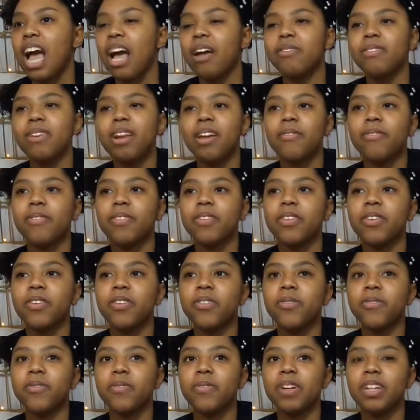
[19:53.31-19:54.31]
I've
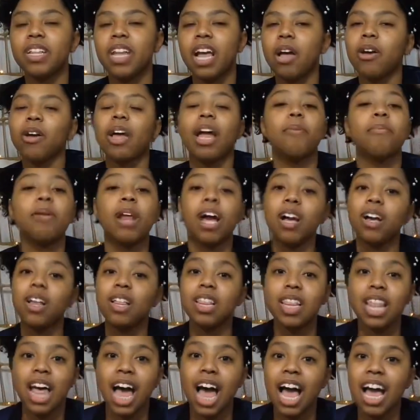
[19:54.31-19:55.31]
never really, okay, I'm not
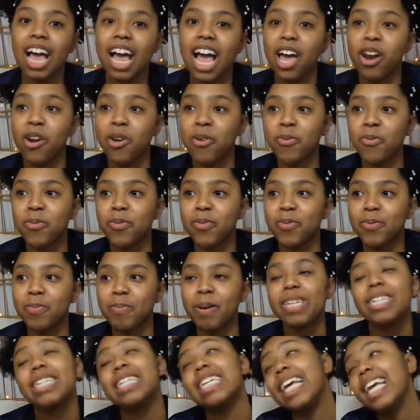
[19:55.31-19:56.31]
gonna lie, I don't
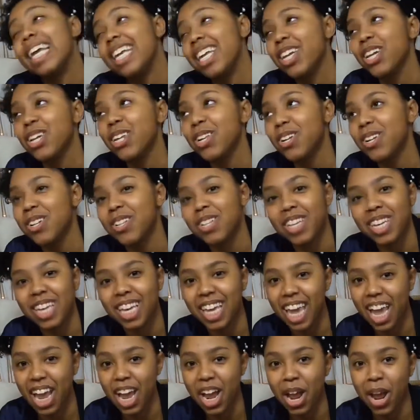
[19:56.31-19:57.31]
particularly
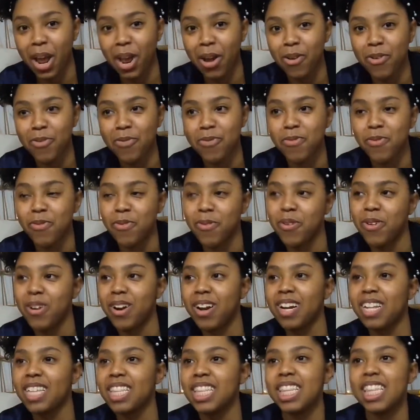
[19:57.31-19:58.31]
care
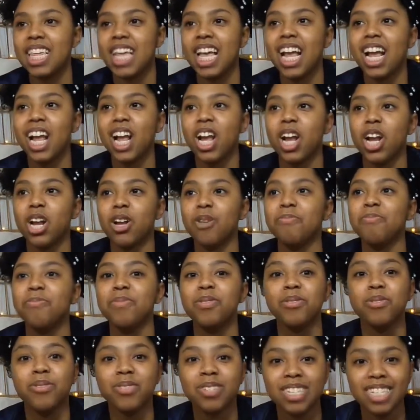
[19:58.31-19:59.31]
for their
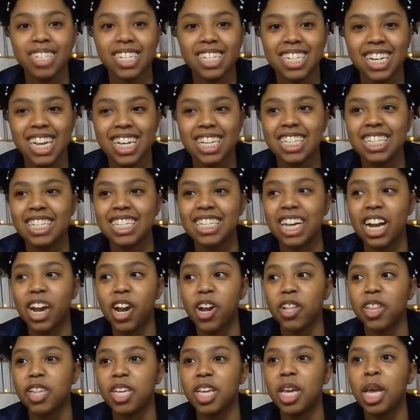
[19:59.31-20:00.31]
music
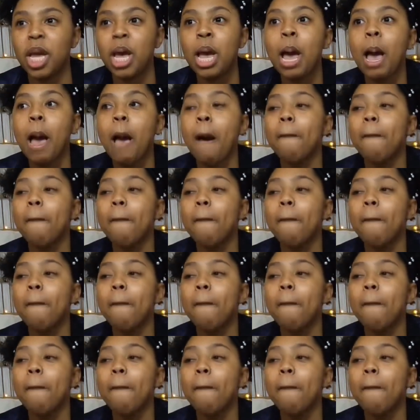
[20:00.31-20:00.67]
necessarily,